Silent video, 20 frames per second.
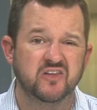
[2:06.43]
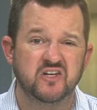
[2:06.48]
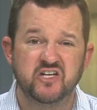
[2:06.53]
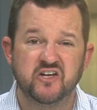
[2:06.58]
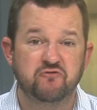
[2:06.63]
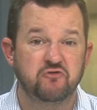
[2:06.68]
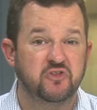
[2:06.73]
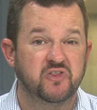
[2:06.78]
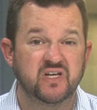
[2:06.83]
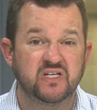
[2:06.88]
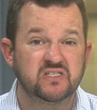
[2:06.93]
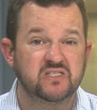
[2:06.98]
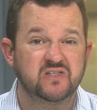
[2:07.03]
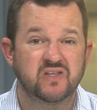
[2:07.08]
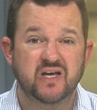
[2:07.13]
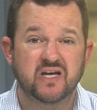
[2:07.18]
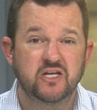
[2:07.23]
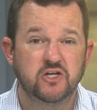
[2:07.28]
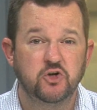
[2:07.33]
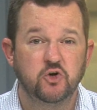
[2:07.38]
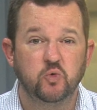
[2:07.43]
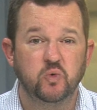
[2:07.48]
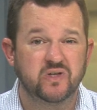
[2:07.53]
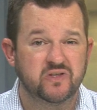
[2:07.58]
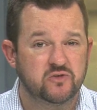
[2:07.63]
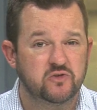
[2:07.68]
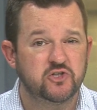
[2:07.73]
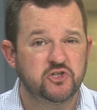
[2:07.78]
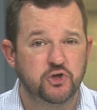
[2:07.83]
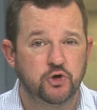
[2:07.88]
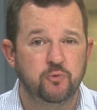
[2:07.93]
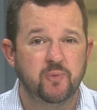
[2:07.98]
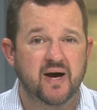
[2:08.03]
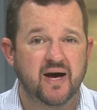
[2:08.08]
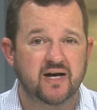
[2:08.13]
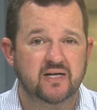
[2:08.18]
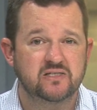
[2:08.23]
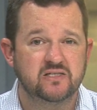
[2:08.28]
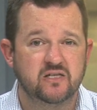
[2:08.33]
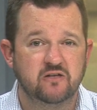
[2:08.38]
the different things that they can do with two
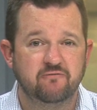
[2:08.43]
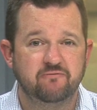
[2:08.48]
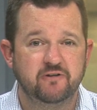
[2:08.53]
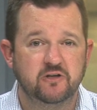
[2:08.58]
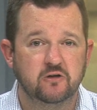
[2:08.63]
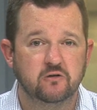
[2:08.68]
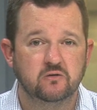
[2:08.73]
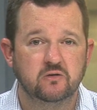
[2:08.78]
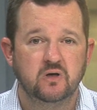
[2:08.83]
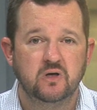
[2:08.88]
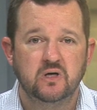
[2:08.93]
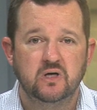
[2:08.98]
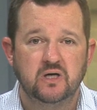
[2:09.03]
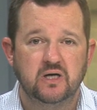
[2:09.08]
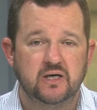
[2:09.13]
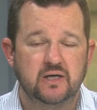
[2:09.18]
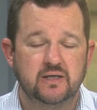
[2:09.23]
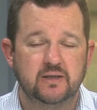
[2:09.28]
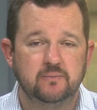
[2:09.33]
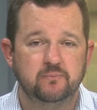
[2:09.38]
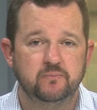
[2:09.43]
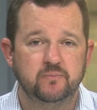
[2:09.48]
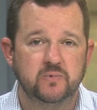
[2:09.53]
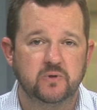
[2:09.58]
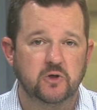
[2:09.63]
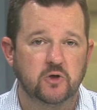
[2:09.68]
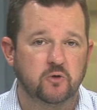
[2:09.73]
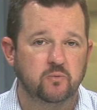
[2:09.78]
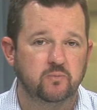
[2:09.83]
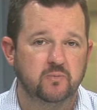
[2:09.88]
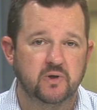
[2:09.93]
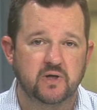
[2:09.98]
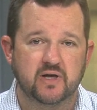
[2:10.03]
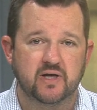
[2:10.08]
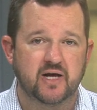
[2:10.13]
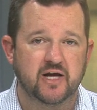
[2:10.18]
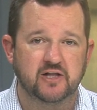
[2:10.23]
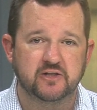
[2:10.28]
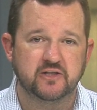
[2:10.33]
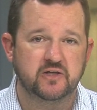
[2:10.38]
backs in the field.
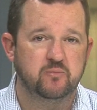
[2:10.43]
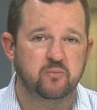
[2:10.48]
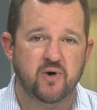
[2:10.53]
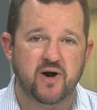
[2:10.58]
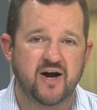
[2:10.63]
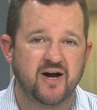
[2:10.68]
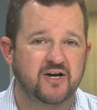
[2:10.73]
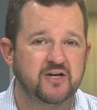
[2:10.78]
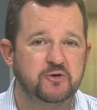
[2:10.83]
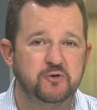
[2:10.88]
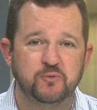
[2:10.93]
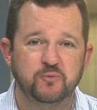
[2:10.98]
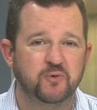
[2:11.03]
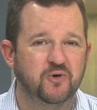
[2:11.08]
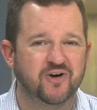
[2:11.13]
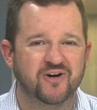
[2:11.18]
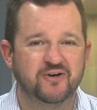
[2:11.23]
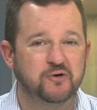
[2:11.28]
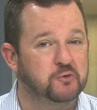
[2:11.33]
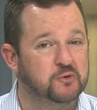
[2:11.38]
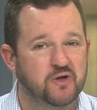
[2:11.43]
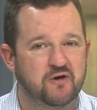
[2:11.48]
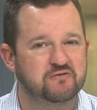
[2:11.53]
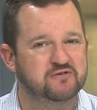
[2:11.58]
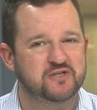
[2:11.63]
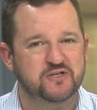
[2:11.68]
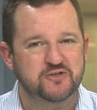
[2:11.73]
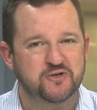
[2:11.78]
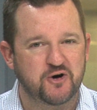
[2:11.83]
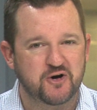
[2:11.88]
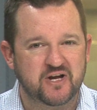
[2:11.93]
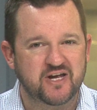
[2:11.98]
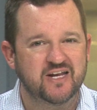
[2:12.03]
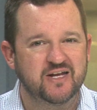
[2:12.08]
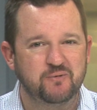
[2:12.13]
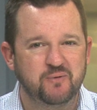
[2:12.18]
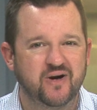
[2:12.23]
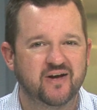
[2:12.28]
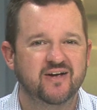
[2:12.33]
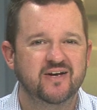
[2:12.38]
LD Brown, who loves to talk
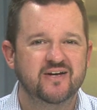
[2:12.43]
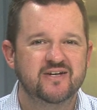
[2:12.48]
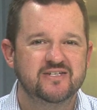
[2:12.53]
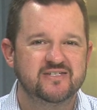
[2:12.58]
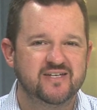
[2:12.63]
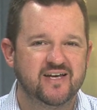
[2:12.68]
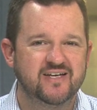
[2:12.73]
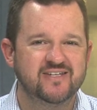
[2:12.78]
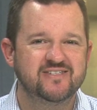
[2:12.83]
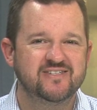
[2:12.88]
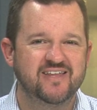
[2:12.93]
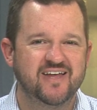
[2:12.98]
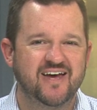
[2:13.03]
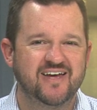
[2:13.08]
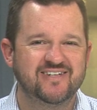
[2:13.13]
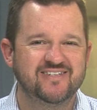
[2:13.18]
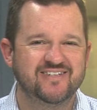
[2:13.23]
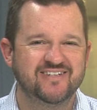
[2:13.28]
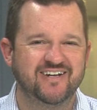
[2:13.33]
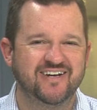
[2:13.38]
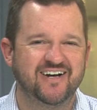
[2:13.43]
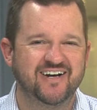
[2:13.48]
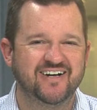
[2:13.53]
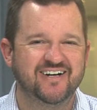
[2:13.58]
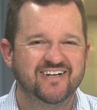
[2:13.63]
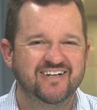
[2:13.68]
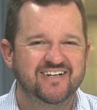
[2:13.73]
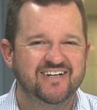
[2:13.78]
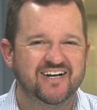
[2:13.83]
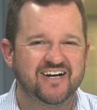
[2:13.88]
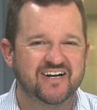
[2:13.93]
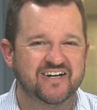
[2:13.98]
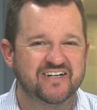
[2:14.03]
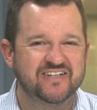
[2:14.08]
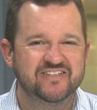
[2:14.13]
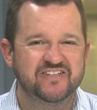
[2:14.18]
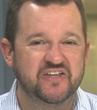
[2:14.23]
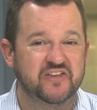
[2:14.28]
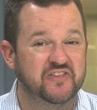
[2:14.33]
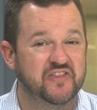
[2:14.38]
anyway, says that
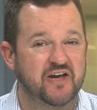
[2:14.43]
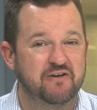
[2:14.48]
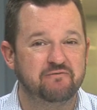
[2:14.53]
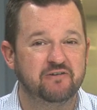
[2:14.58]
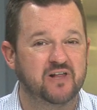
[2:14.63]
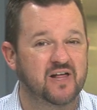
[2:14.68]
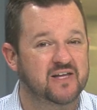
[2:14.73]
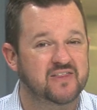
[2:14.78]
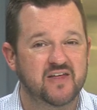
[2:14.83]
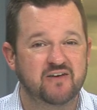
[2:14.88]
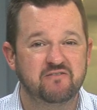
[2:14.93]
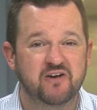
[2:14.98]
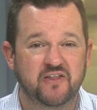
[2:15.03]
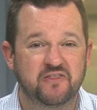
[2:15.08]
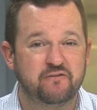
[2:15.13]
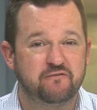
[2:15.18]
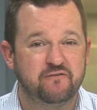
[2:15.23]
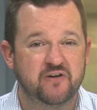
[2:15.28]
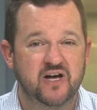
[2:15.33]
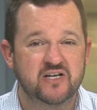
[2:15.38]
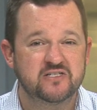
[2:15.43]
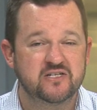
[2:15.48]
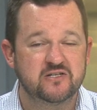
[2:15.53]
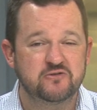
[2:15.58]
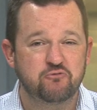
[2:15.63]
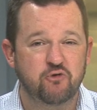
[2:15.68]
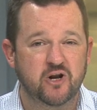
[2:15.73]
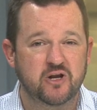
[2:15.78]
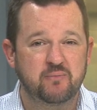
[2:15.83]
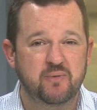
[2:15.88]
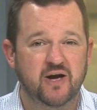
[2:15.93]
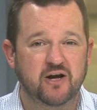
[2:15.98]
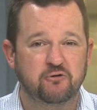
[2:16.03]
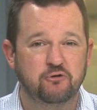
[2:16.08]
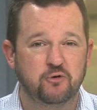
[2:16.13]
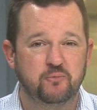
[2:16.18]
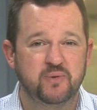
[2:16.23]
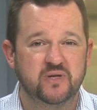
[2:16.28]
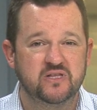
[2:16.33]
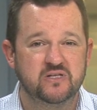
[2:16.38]
that they feel like they've got the fastest running back
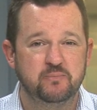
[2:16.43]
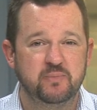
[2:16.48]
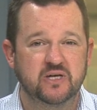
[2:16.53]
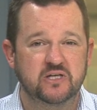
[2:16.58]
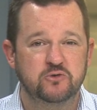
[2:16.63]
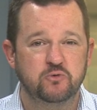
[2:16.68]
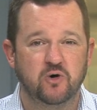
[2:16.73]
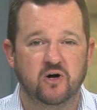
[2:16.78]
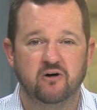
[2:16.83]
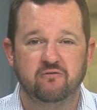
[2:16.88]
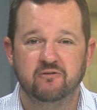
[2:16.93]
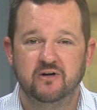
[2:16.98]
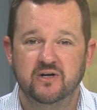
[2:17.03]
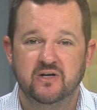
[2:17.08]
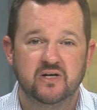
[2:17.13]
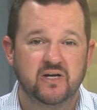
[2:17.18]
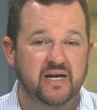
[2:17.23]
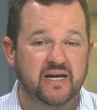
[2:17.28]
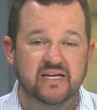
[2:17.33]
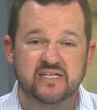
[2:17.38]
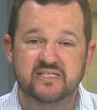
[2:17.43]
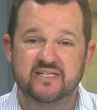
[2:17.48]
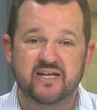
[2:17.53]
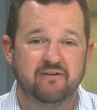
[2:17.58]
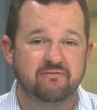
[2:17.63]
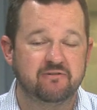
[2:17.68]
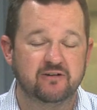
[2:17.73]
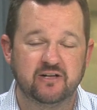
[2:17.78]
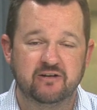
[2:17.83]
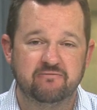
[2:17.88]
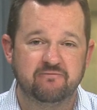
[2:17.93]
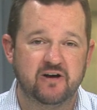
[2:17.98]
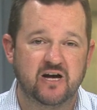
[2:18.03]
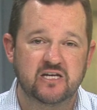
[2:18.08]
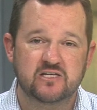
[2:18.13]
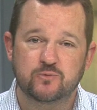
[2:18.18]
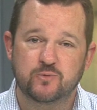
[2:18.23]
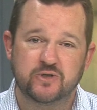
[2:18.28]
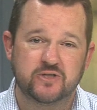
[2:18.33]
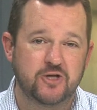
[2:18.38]
group in the Big 12. He's definitely
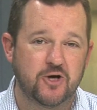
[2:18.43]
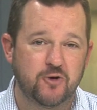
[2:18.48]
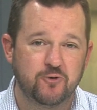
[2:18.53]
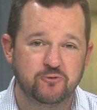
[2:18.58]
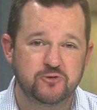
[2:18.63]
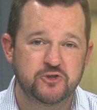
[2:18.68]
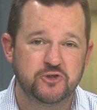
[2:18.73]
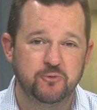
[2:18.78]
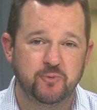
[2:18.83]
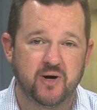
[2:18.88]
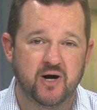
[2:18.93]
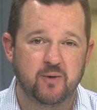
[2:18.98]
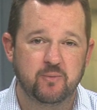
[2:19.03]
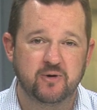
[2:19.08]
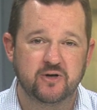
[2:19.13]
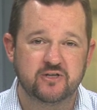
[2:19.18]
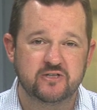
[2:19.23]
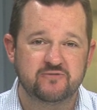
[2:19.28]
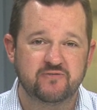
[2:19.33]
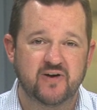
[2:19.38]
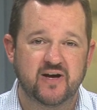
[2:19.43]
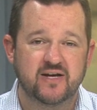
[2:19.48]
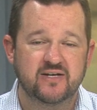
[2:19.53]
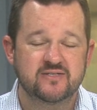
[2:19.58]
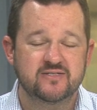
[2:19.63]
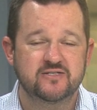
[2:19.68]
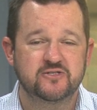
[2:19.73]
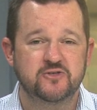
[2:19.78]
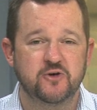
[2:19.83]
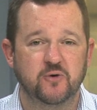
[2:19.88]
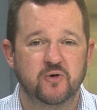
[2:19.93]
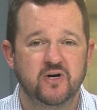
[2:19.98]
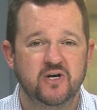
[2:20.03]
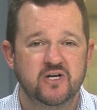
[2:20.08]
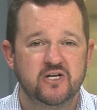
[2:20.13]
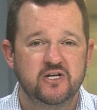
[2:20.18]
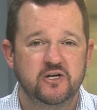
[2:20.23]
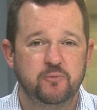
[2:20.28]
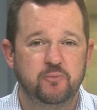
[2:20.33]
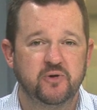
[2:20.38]
fast. We know Chuba Hubbard is fast. So
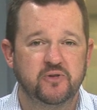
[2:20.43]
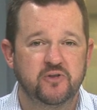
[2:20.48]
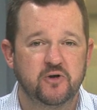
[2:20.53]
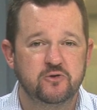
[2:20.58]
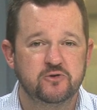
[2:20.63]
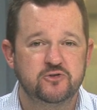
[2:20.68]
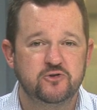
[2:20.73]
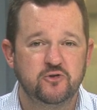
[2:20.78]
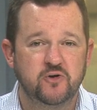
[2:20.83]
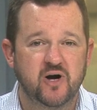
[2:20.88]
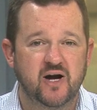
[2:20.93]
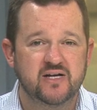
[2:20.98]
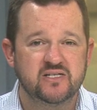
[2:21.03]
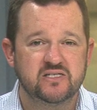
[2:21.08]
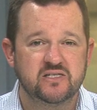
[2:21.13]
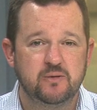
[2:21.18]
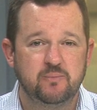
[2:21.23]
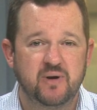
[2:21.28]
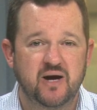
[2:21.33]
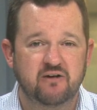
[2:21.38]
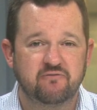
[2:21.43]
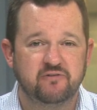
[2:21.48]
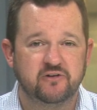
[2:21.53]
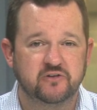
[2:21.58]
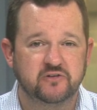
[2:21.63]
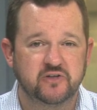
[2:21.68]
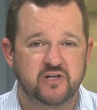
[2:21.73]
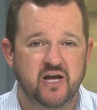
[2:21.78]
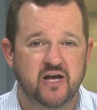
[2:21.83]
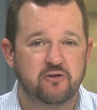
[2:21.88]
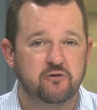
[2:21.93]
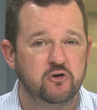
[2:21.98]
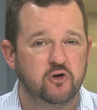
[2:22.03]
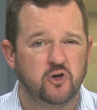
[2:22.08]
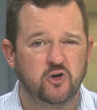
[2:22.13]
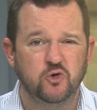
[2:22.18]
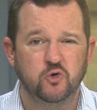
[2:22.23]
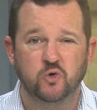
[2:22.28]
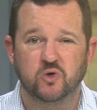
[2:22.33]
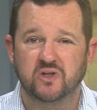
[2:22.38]
you put those two guys in the backfield together, you
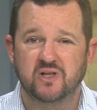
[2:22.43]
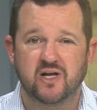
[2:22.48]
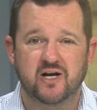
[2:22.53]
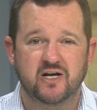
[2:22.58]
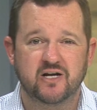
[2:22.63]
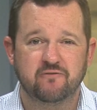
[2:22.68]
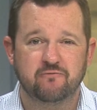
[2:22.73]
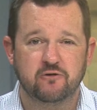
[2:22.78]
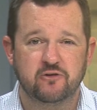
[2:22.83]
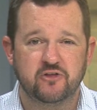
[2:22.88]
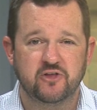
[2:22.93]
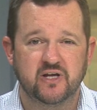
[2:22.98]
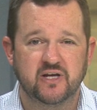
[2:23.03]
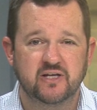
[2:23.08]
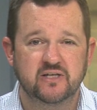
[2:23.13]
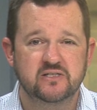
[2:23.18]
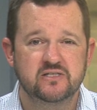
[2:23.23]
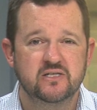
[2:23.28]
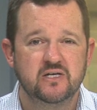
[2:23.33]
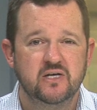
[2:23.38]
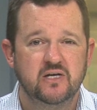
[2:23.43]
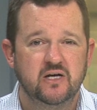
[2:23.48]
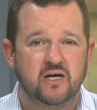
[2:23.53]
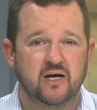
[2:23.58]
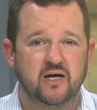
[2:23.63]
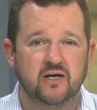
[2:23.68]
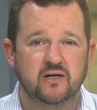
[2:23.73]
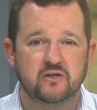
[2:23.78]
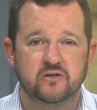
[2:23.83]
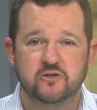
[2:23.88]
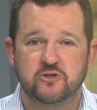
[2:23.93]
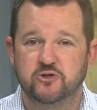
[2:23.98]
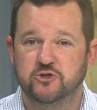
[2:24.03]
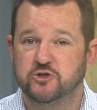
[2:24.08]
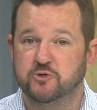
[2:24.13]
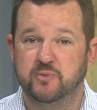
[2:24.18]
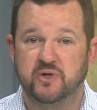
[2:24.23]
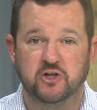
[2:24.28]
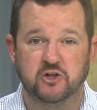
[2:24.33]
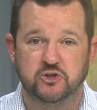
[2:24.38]
can do a lot of different things.
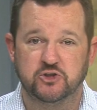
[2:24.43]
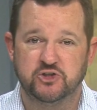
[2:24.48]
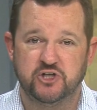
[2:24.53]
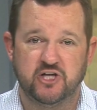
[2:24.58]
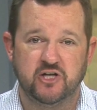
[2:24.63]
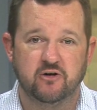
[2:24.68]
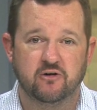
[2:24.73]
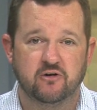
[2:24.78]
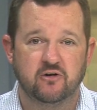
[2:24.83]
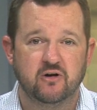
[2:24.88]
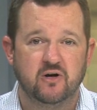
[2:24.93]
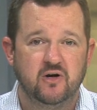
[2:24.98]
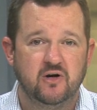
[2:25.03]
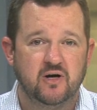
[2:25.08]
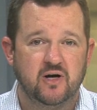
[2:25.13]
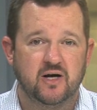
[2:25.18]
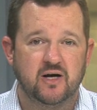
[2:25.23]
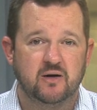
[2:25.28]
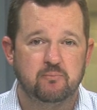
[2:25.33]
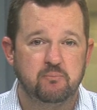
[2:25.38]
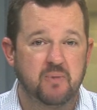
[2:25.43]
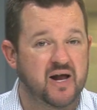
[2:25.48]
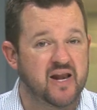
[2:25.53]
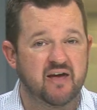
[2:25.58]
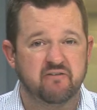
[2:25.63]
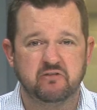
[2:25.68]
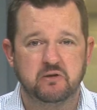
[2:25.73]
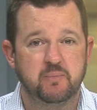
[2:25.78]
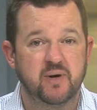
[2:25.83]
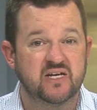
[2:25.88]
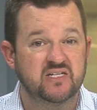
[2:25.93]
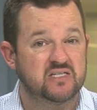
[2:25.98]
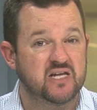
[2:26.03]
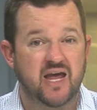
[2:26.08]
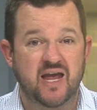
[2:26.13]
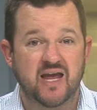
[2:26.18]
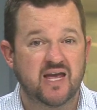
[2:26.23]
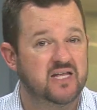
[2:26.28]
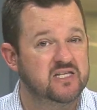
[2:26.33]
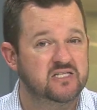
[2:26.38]
Jameel Jeter might have the best
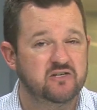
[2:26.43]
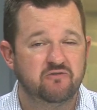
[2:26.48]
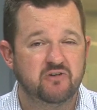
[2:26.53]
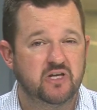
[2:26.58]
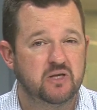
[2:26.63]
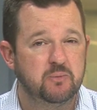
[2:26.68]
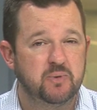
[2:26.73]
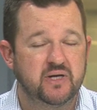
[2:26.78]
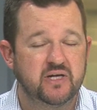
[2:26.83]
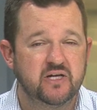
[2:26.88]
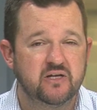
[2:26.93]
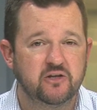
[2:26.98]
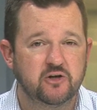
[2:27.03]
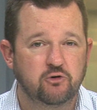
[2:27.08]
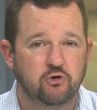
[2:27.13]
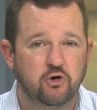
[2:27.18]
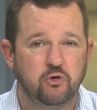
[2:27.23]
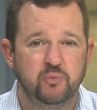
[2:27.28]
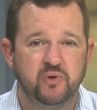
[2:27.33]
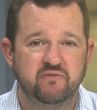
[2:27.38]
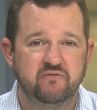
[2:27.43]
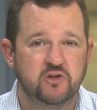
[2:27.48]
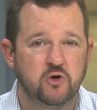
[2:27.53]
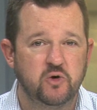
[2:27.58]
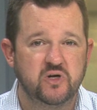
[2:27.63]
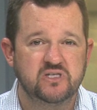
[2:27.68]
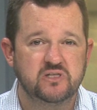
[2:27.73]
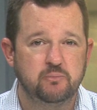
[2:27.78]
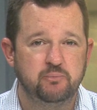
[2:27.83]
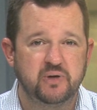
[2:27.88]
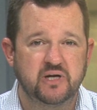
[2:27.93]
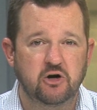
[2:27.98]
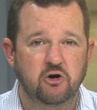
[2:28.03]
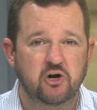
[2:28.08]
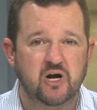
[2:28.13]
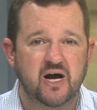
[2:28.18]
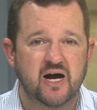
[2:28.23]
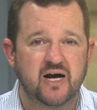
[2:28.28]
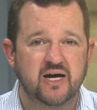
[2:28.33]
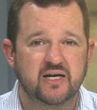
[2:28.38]
hands of anybody in the group, even though he's a bigger
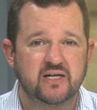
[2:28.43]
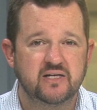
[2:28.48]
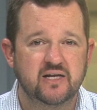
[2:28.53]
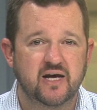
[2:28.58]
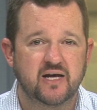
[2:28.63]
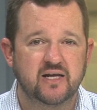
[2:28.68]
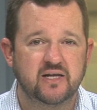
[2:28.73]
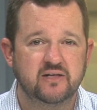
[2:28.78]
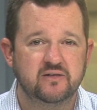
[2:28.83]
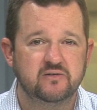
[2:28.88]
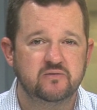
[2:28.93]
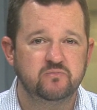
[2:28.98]
guy at